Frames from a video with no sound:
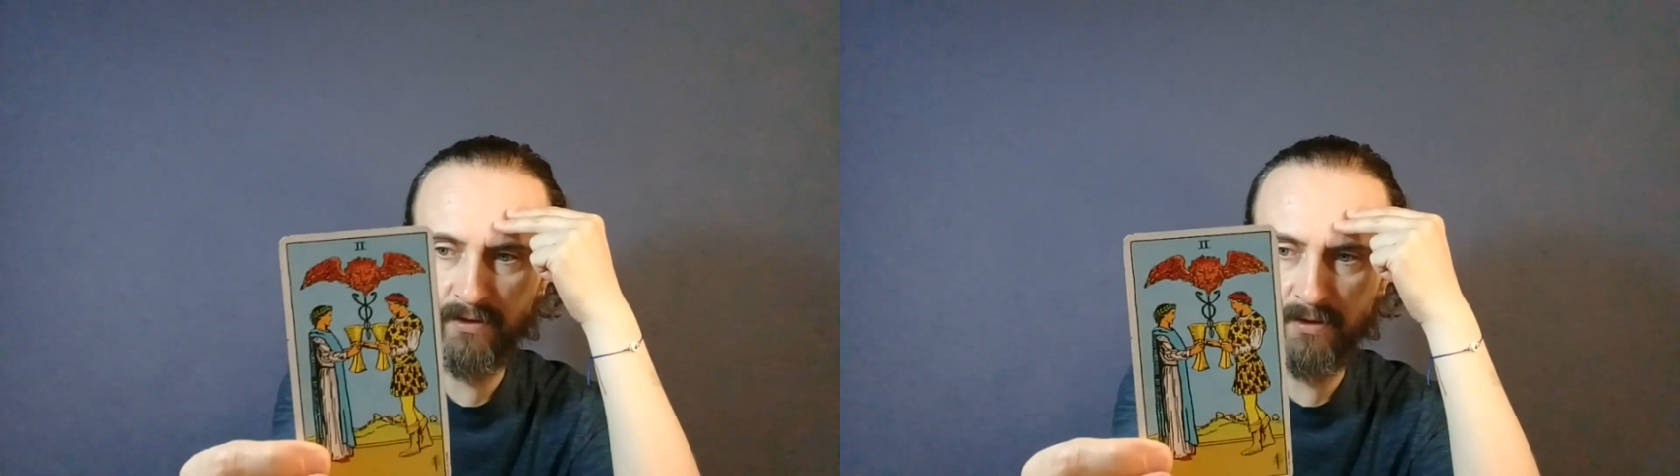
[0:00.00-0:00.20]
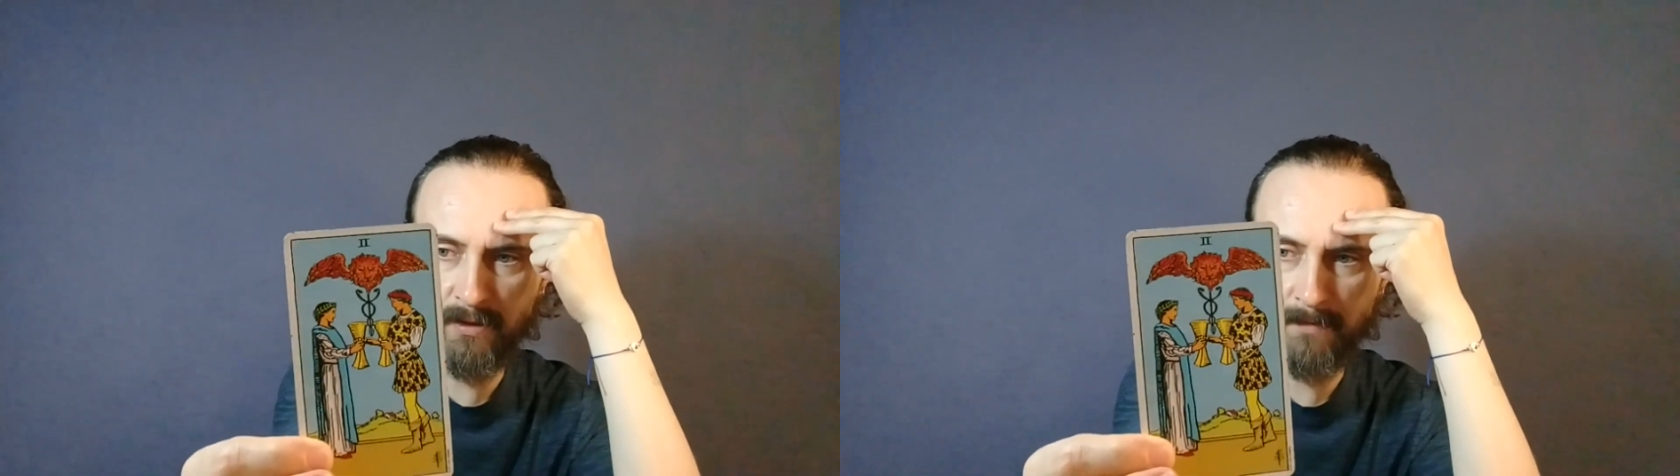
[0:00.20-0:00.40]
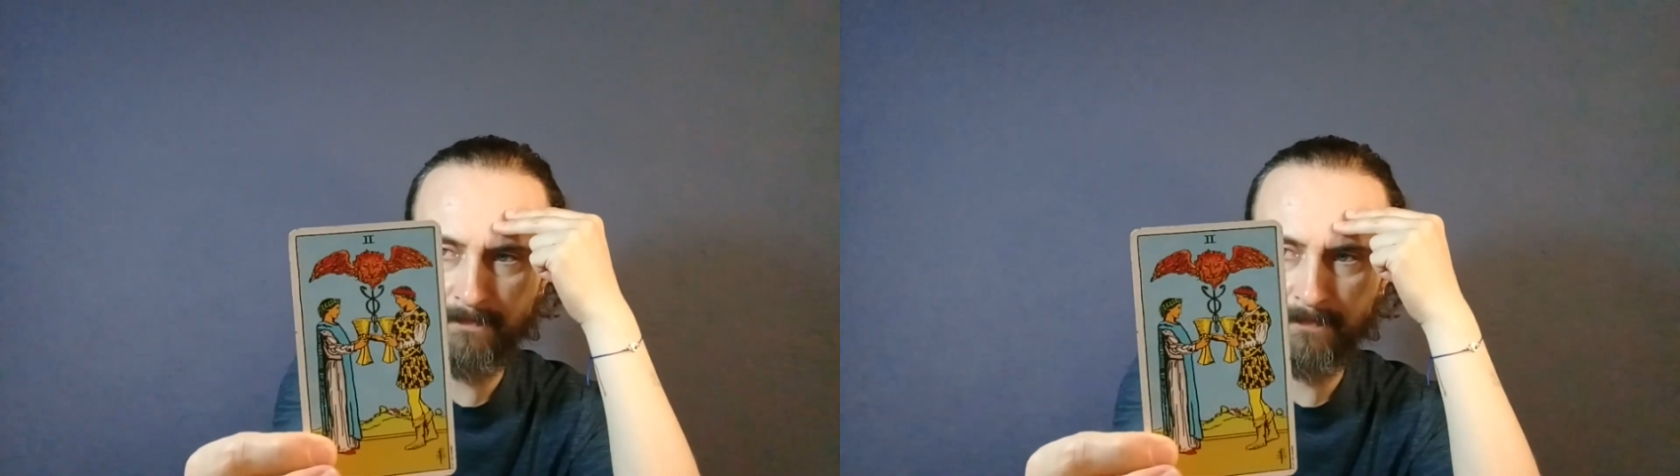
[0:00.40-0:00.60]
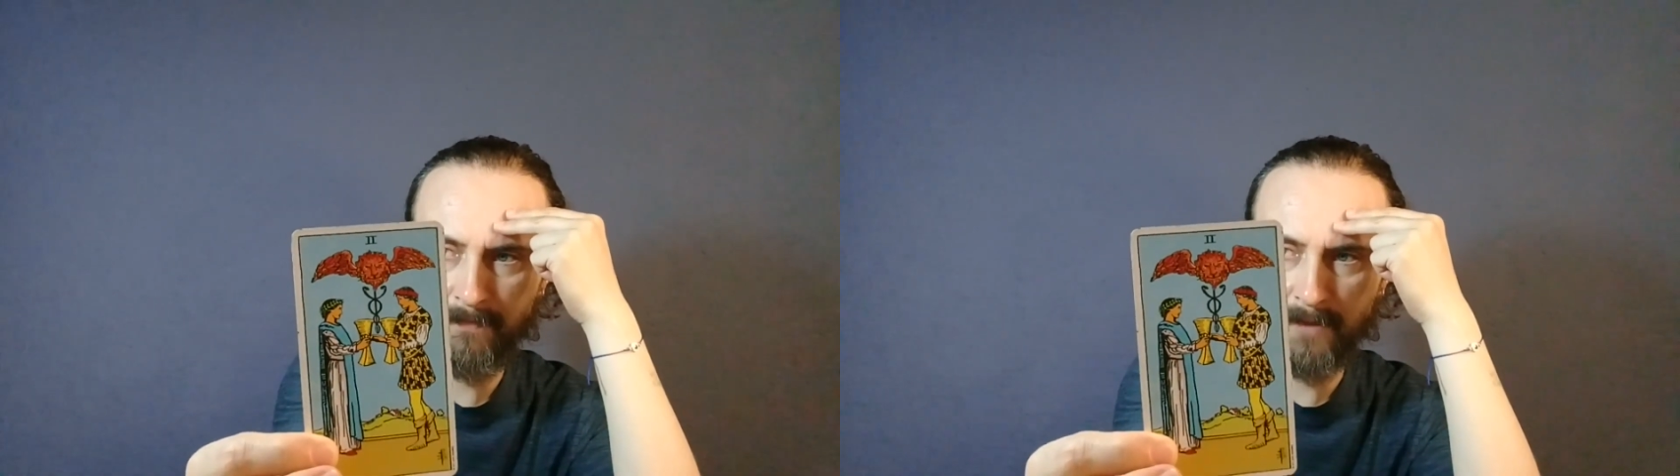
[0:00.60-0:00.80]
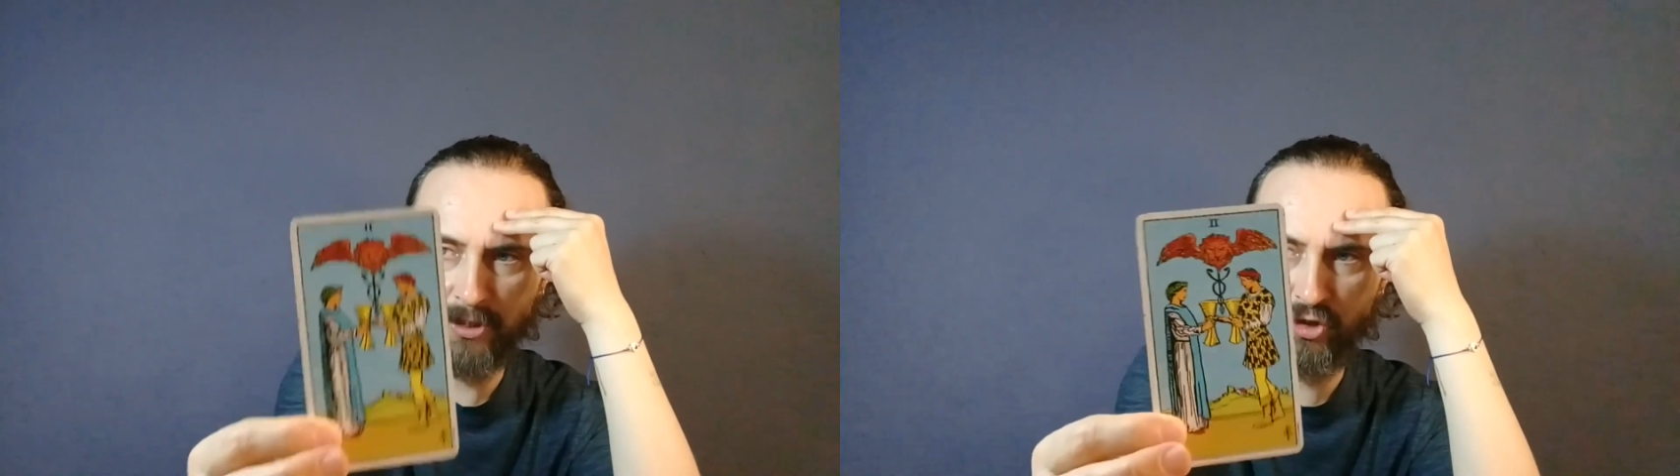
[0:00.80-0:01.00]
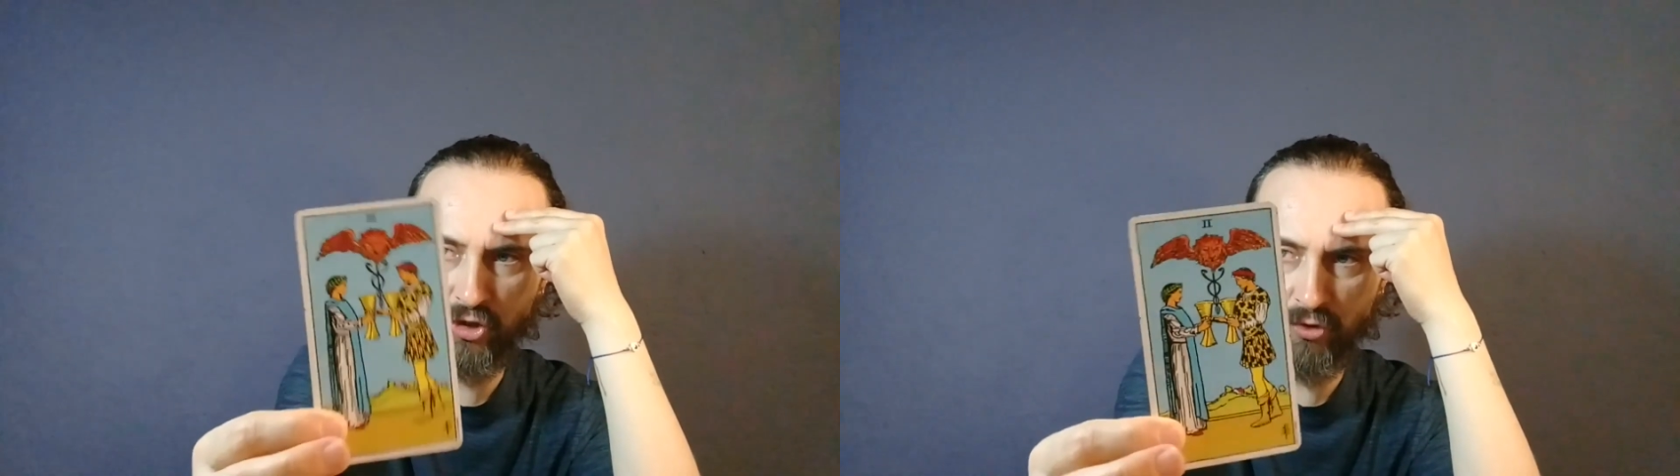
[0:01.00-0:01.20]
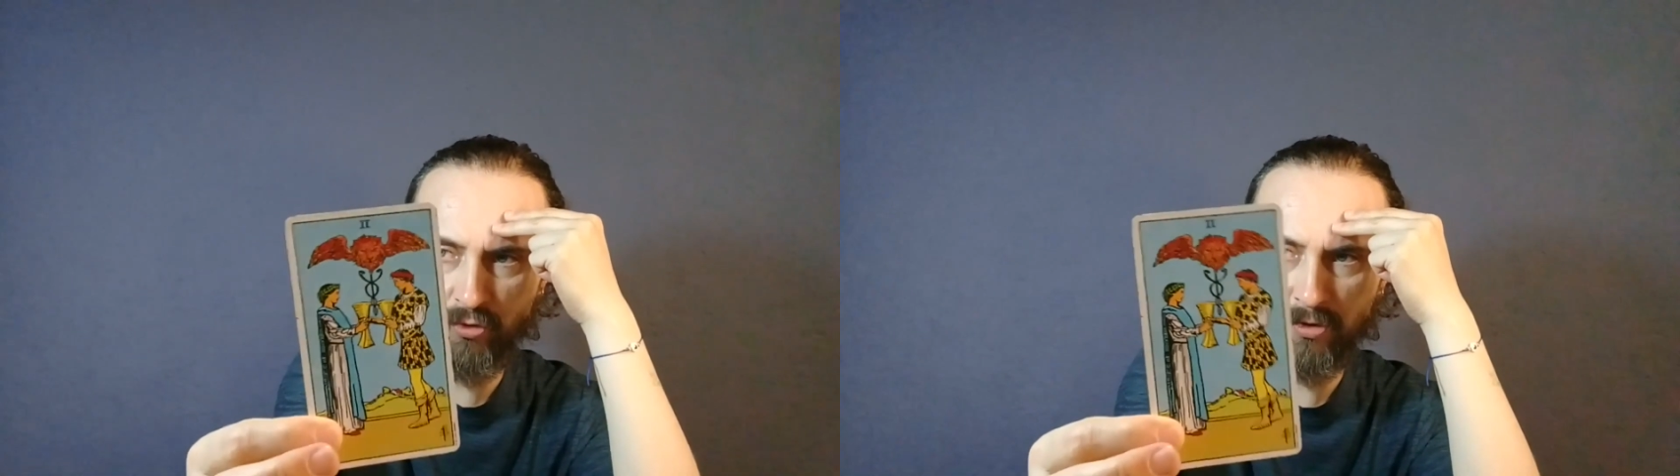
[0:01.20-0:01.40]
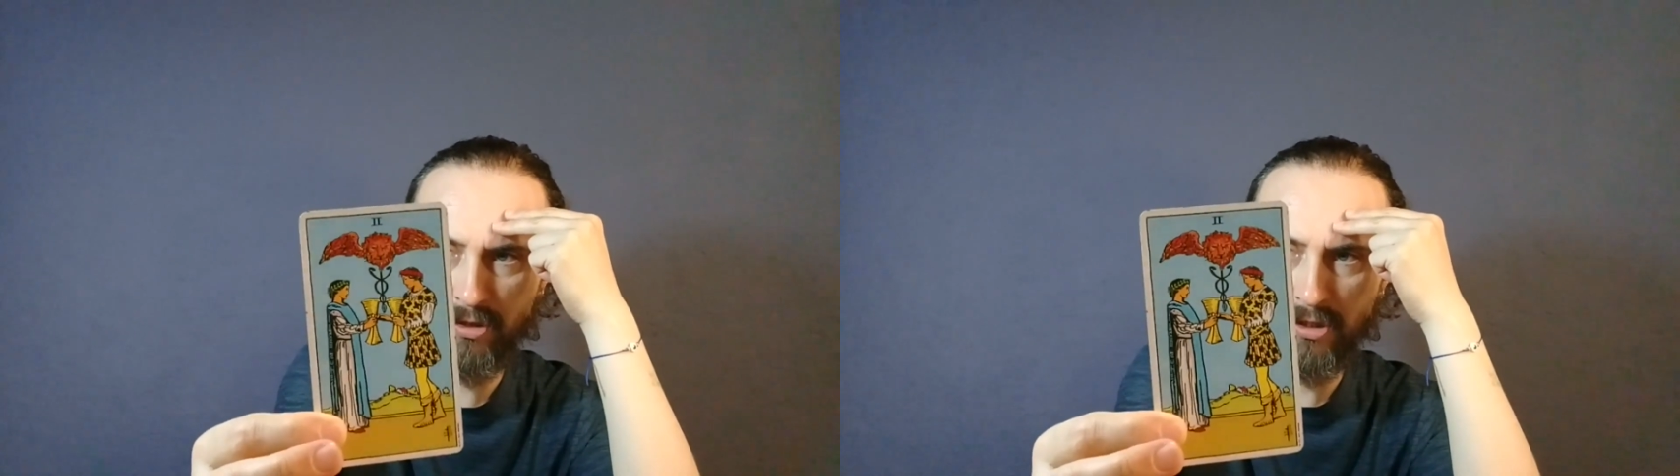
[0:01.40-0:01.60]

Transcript: you know, that's you.